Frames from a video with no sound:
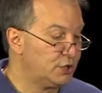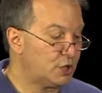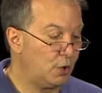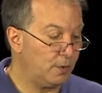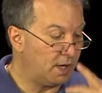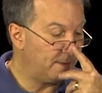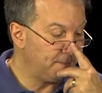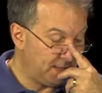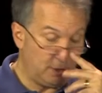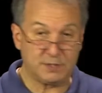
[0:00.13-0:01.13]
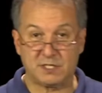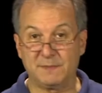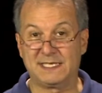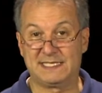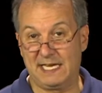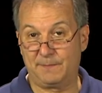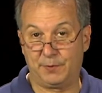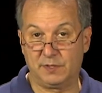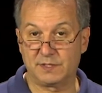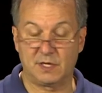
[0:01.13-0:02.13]
So uh, here are some
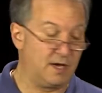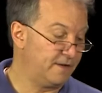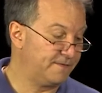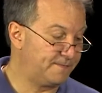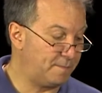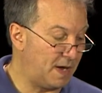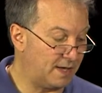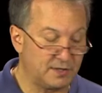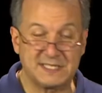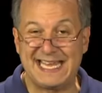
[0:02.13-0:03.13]
examples of models,